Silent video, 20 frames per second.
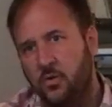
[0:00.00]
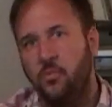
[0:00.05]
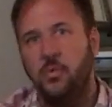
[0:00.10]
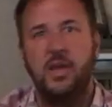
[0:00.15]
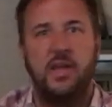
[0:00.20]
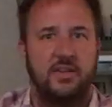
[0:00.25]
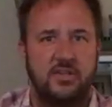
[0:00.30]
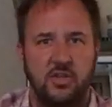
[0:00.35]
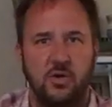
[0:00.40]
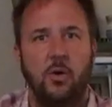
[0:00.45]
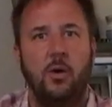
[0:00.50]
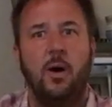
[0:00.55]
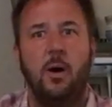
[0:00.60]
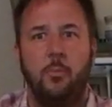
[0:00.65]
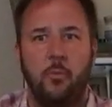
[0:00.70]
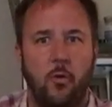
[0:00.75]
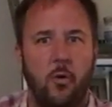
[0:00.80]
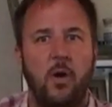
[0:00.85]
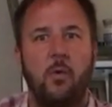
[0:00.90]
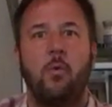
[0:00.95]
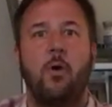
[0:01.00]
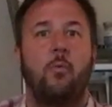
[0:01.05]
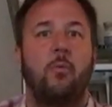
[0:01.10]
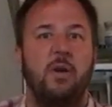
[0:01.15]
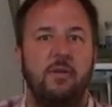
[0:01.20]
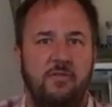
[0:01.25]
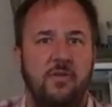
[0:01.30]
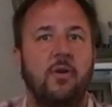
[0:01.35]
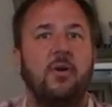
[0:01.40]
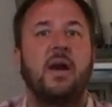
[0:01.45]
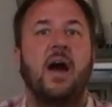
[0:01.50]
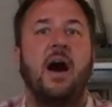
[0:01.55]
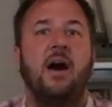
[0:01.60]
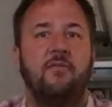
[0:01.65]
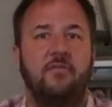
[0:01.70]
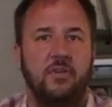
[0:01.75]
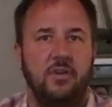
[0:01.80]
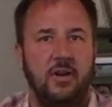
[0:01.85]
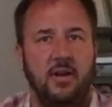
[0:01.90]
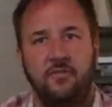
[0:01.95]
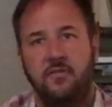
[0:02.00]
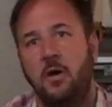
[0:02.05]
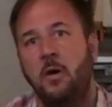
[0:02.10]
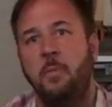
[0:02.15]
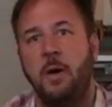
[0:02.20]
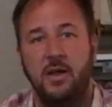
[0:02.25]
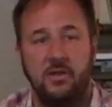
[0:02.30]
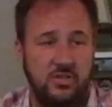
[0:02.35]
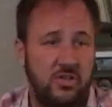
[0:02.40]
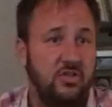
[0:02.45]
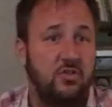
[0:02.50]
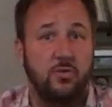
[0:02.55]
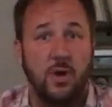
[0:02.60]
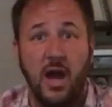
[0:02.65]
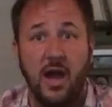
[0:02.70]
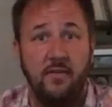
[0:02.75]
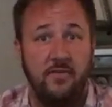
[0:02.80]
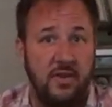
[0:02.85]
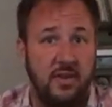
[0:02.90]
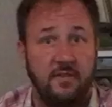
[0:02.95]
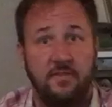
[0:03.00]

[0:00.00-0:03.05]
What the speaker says: we get to a point where we feel confident enough about to drive